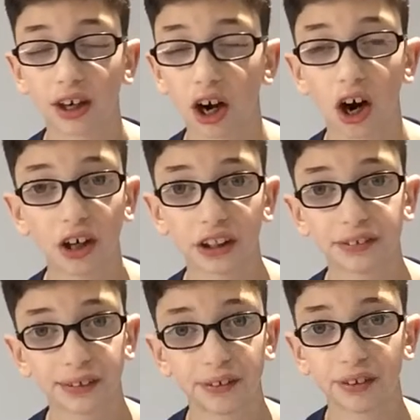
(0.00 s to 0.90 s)

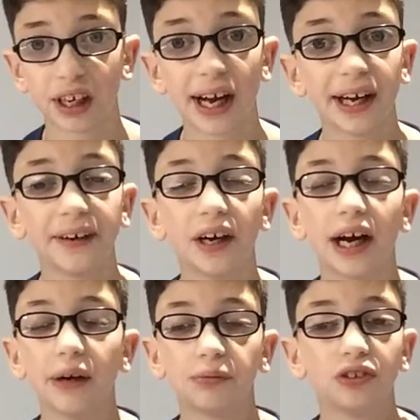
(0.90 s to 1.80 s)
Huddersfield,
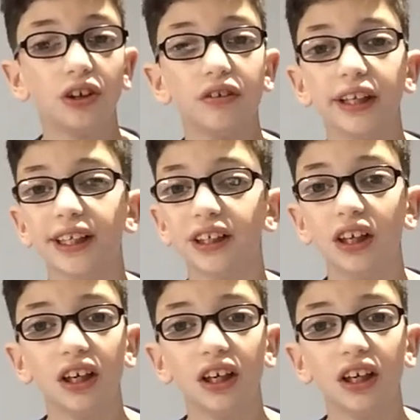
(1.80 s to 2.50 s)
absolutely